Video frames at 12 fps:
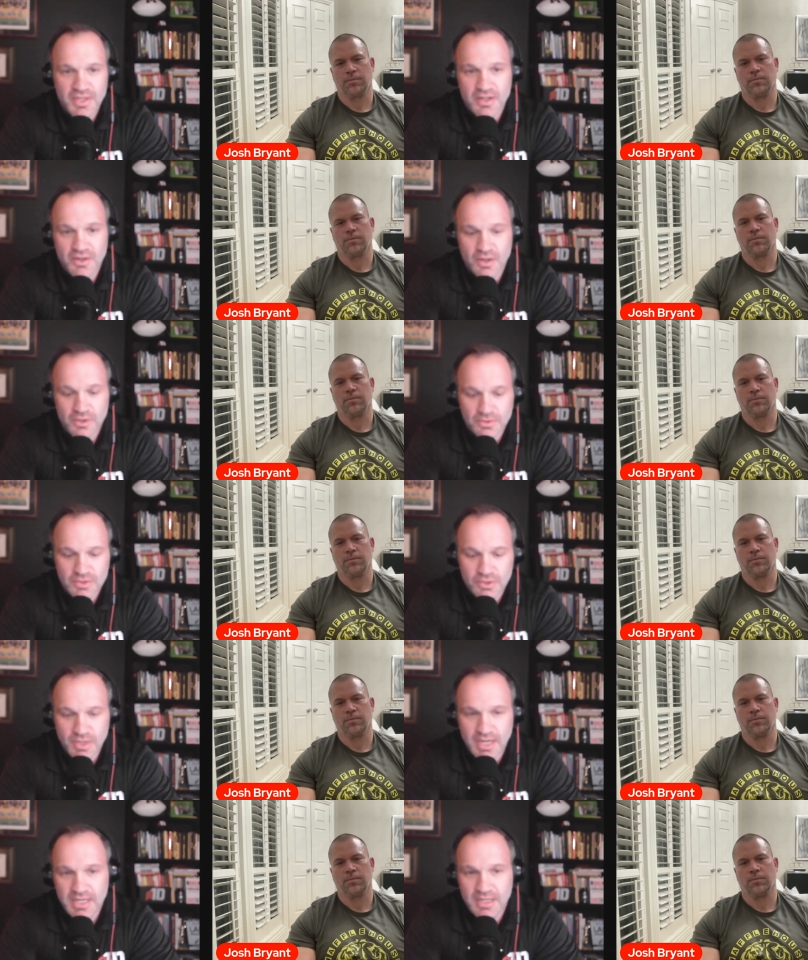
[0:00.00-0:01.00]
Speaker 1: your own
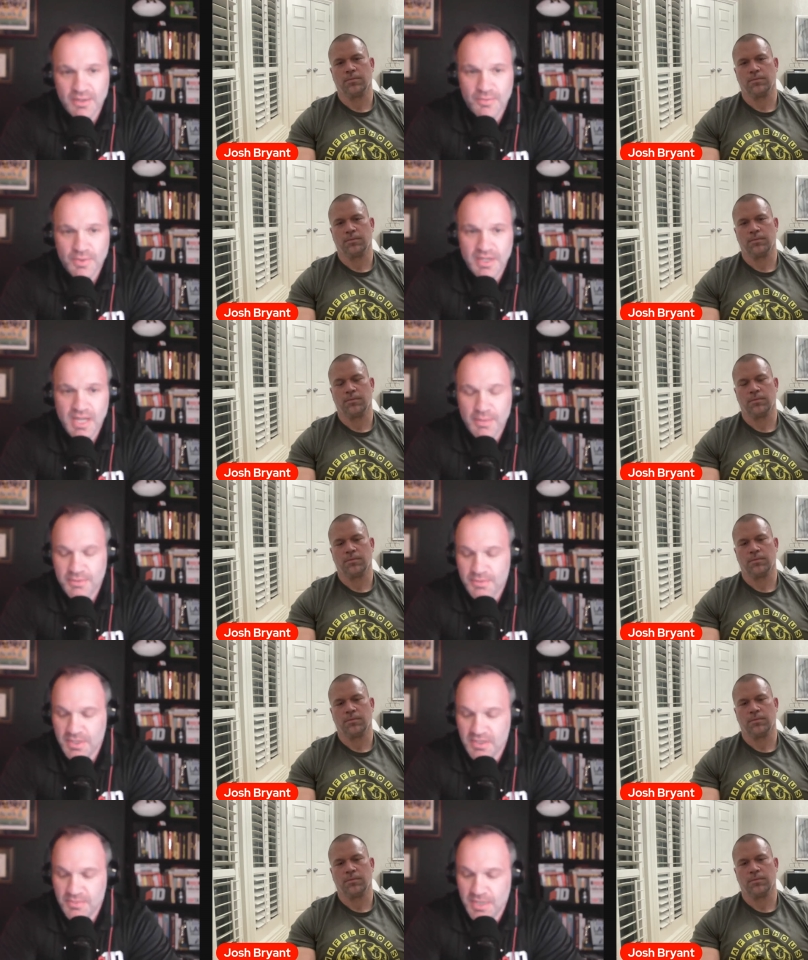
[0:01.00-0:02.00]
training, what
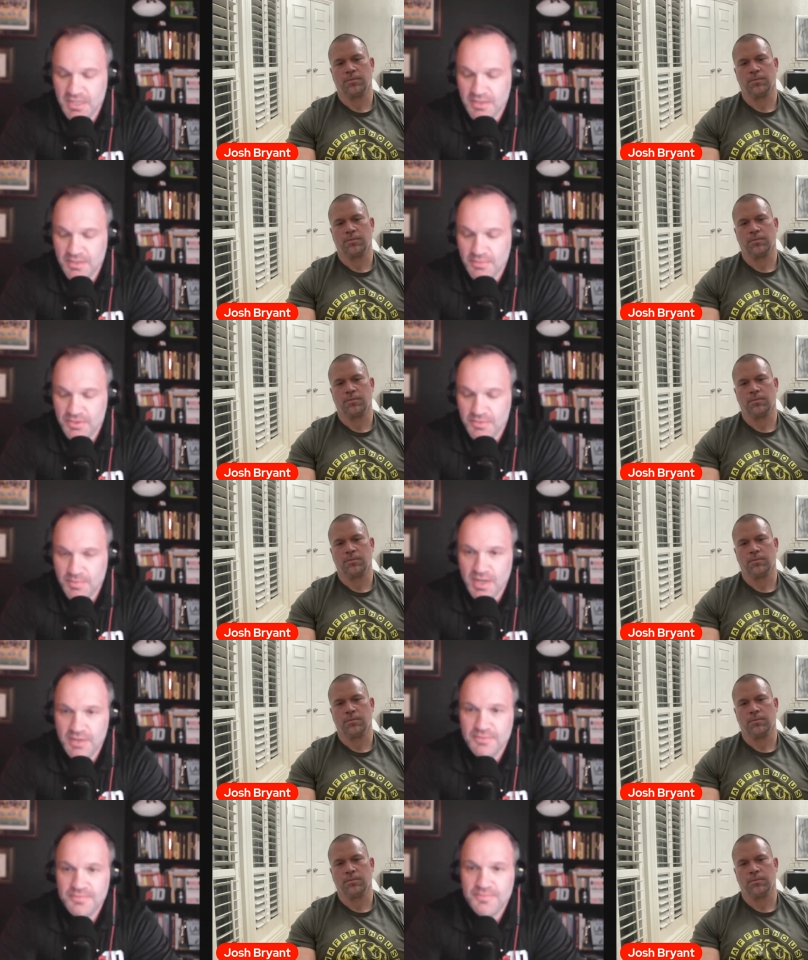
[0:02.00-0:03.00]
accomplishment has made you the most
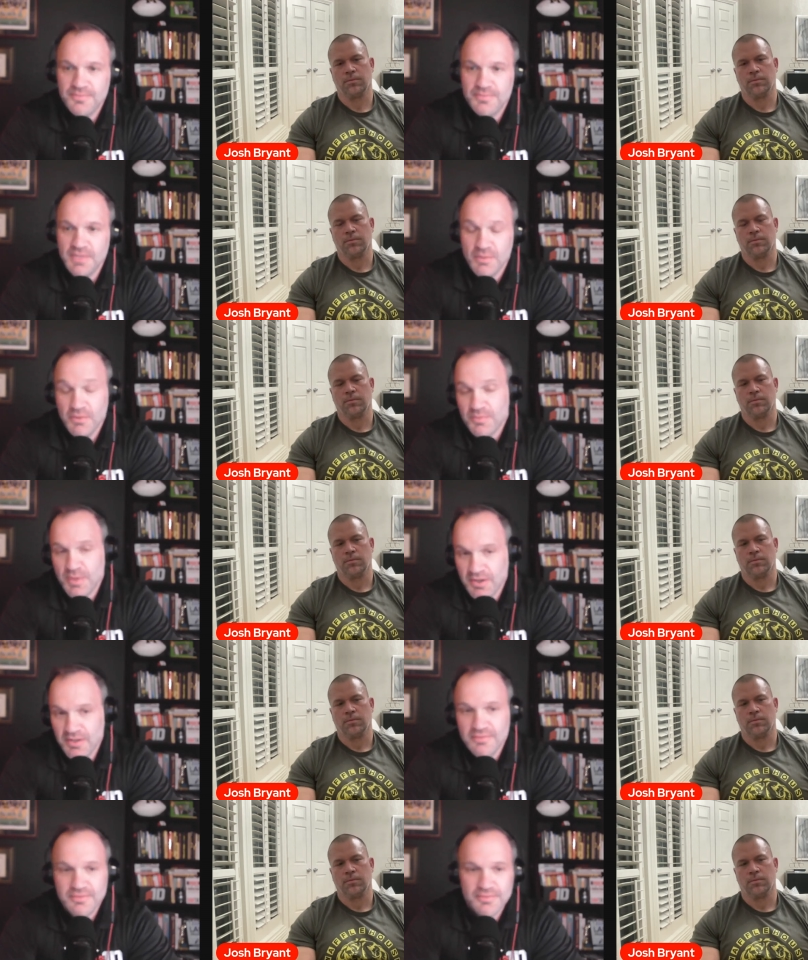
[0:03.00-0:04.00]
proud? Are you most proud
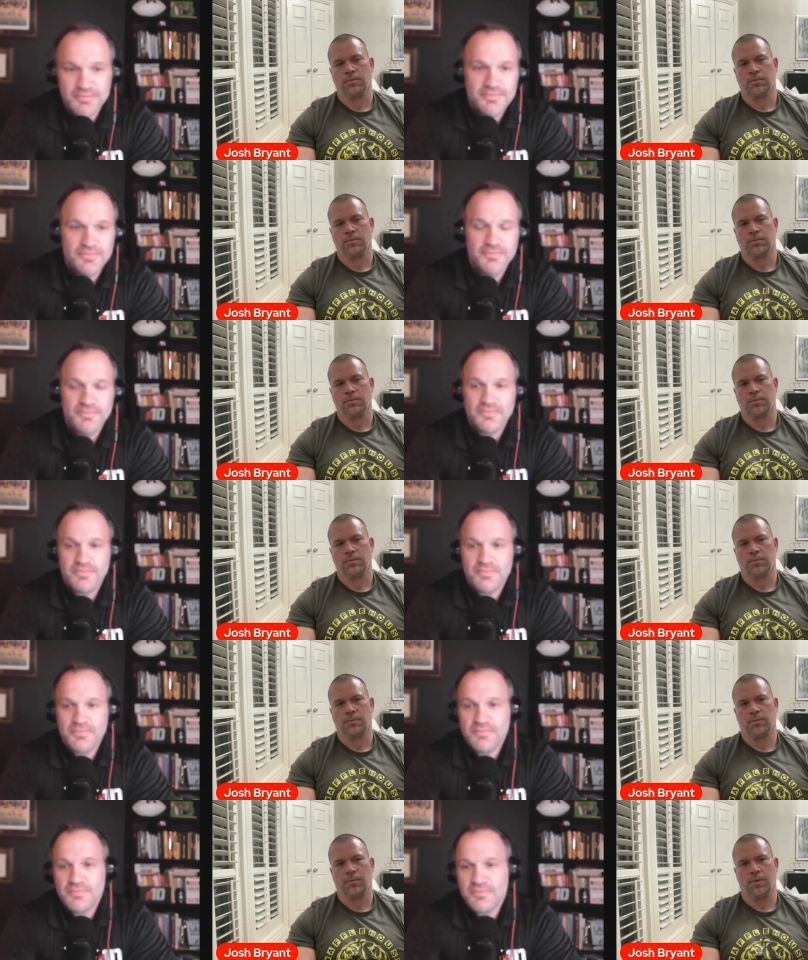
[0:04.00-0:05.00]
of?
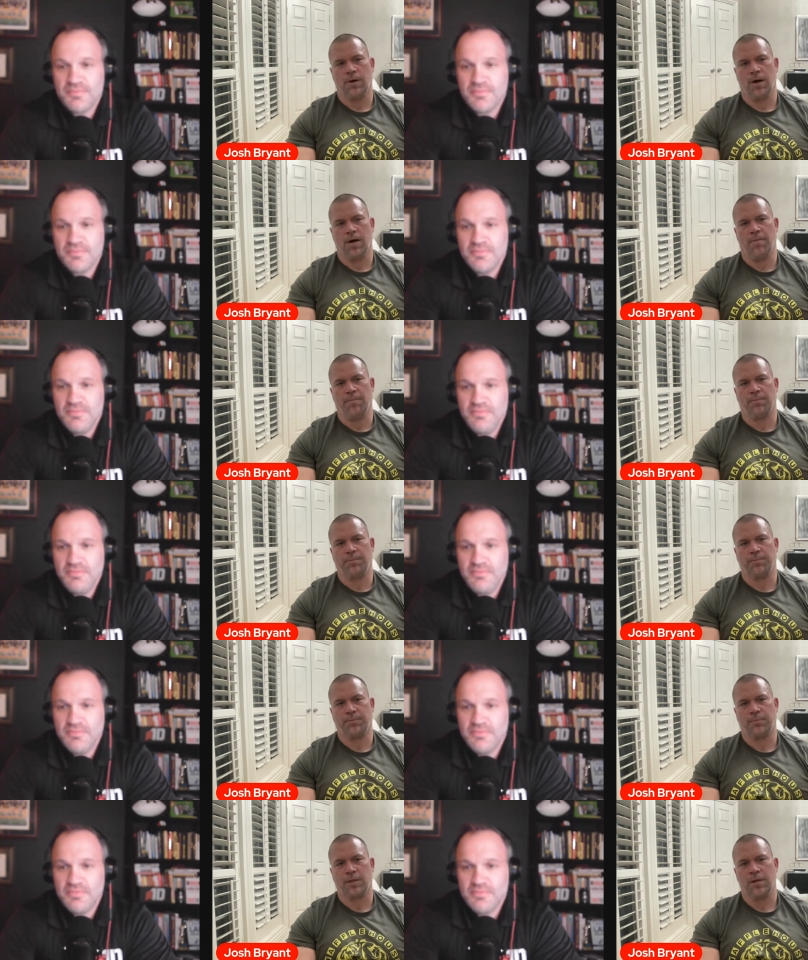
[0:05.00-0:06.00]
Speaker 2: Um,
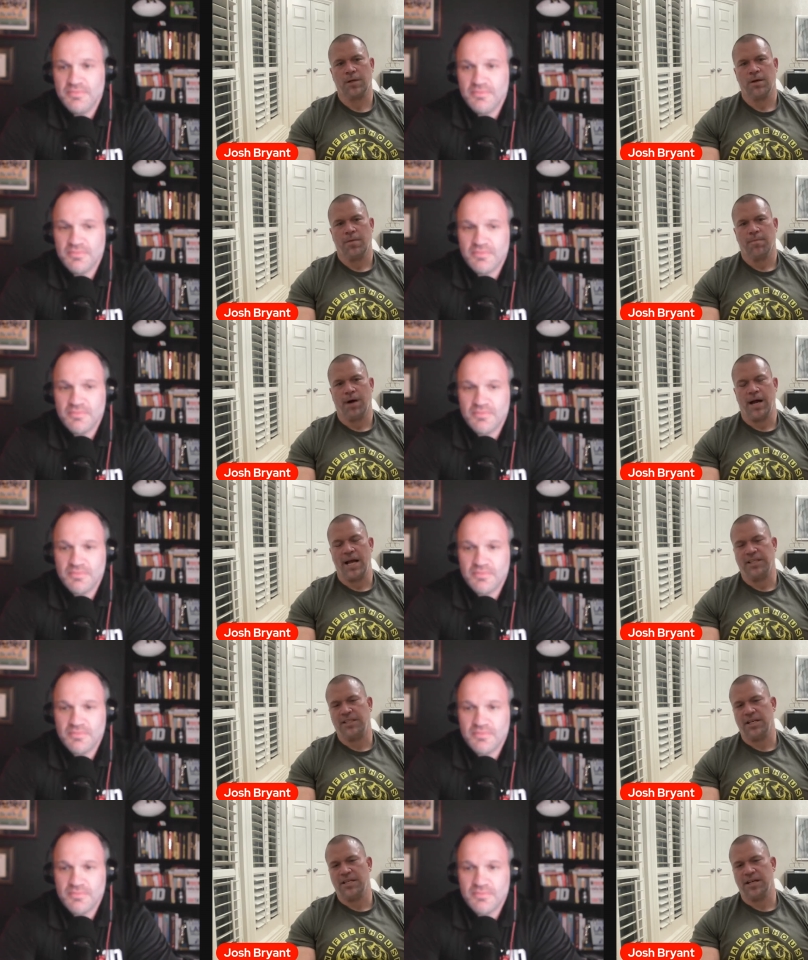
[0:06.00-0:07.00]
my
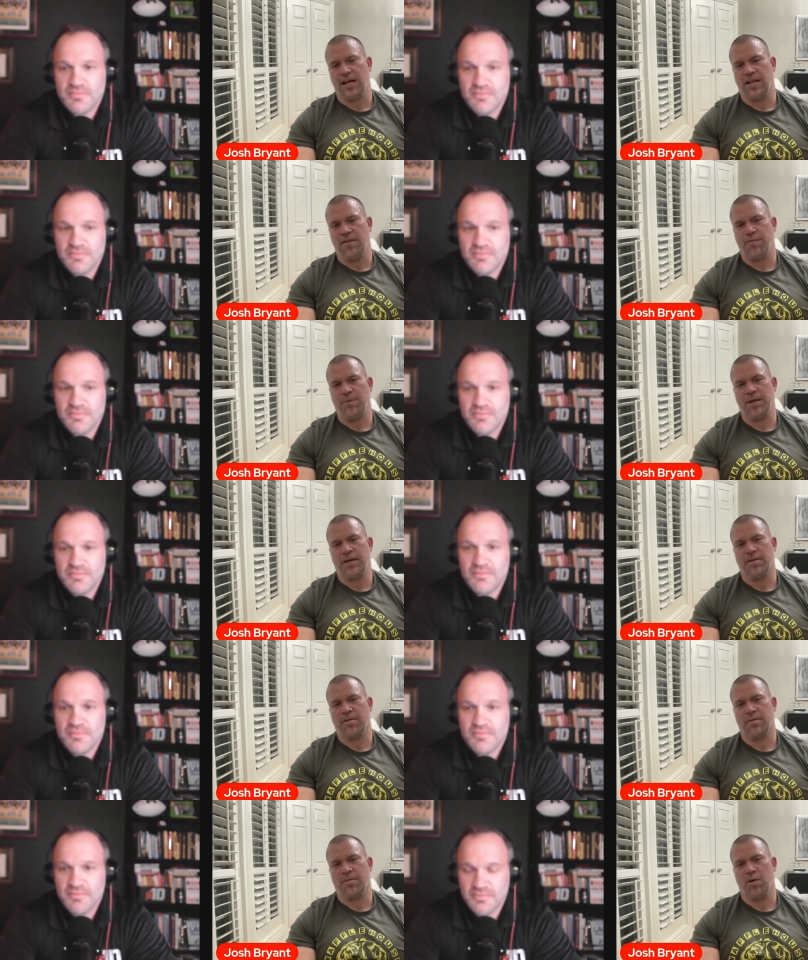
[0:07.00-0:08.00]
810 deadlift
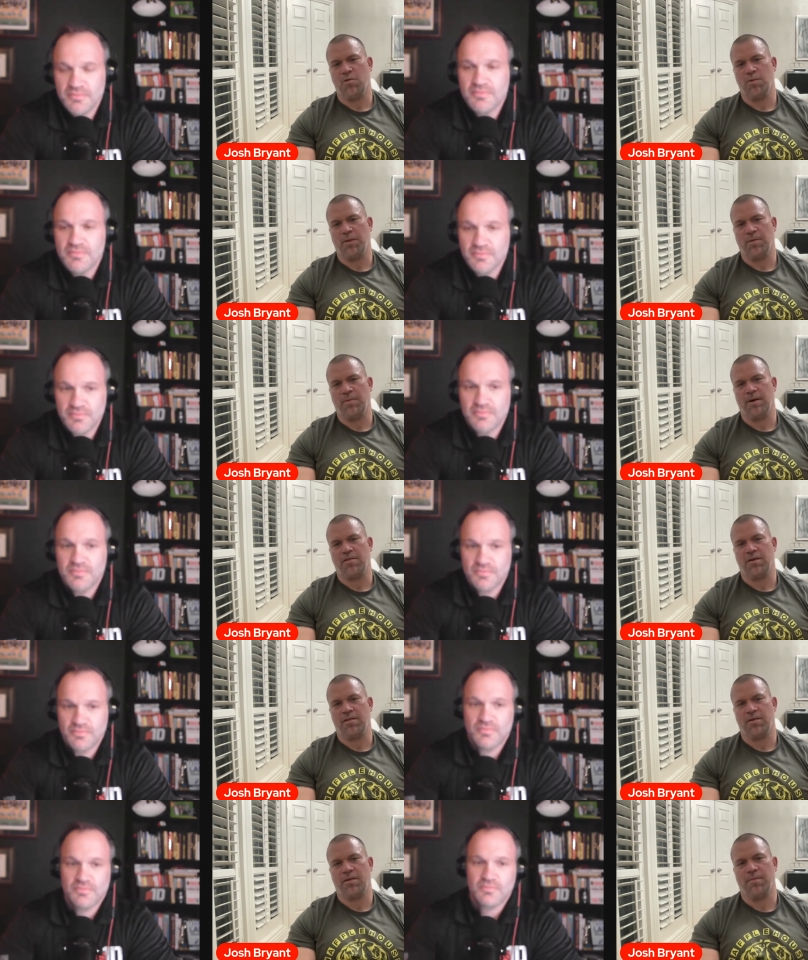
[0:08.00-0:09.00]
because most people my
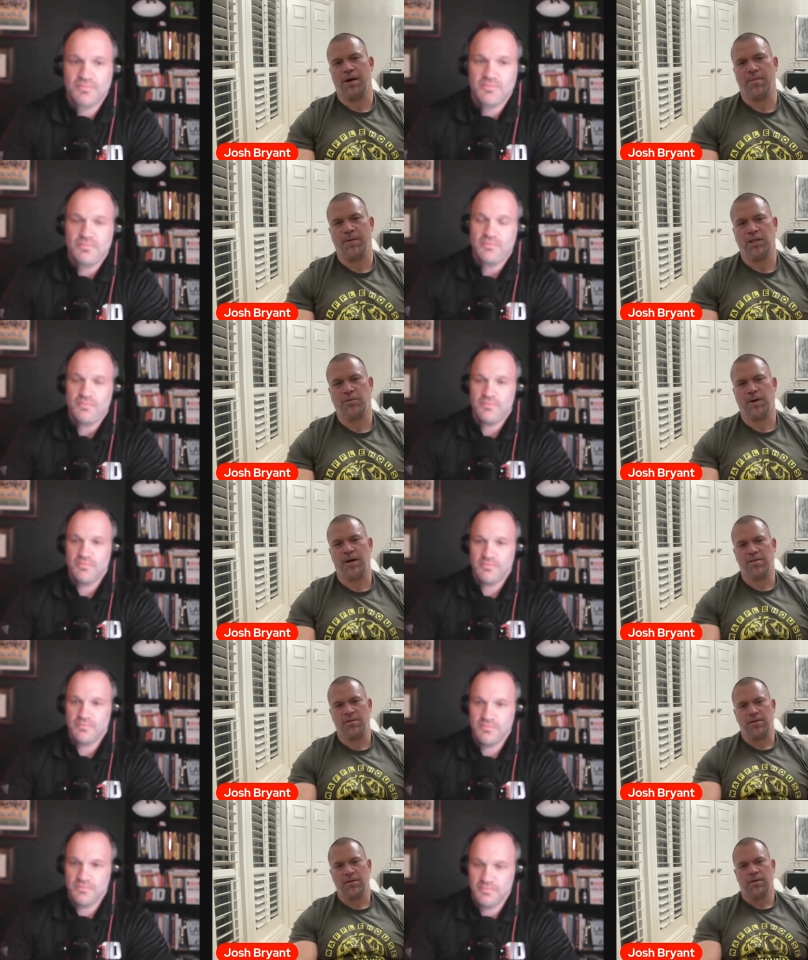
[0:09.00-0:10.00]
600 pound bench
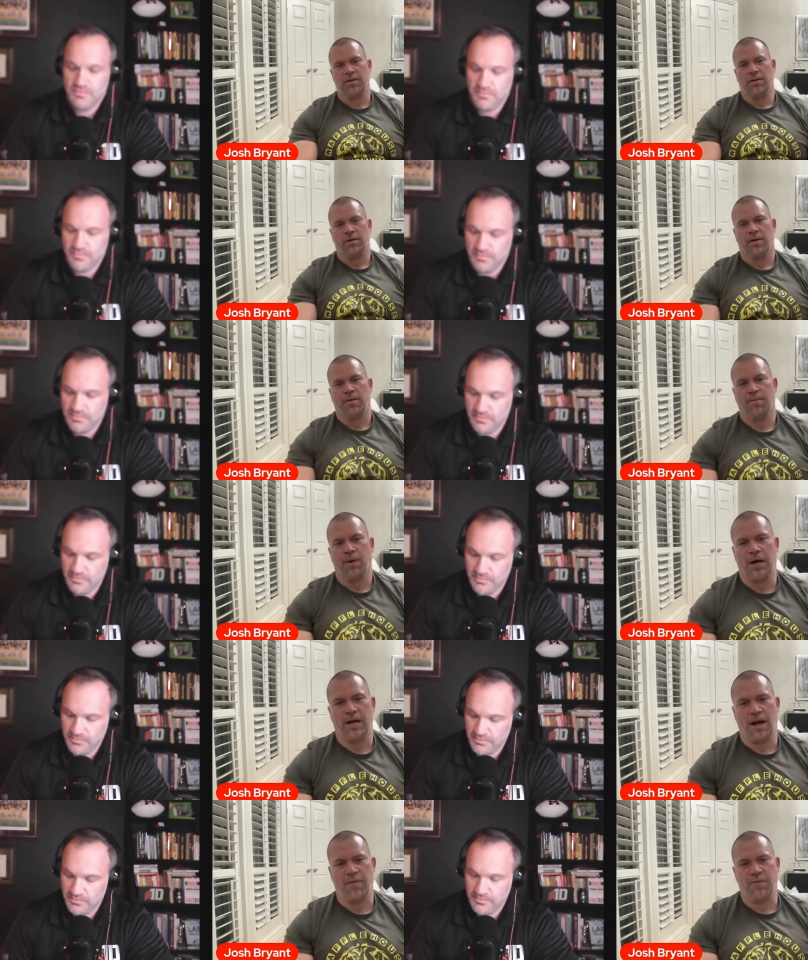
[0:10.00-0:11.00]
press, but I